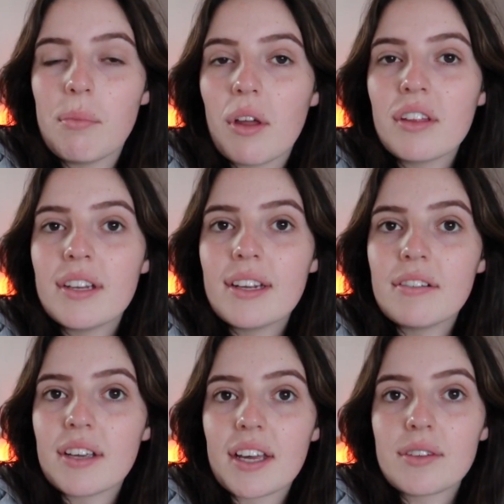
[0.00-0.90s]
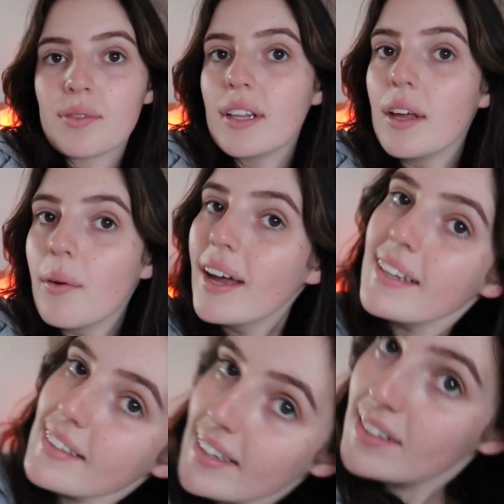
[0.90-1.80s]
bothered if it gets really
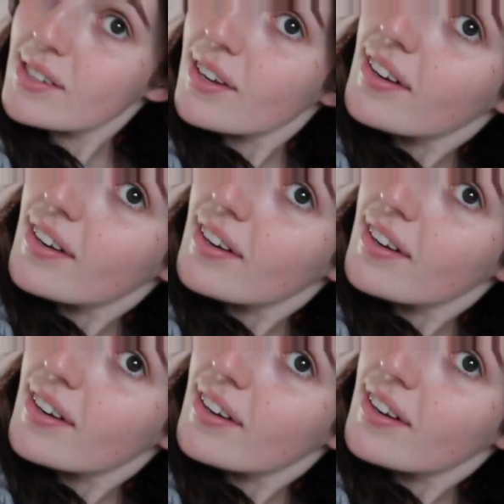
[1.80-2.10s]
wet. And so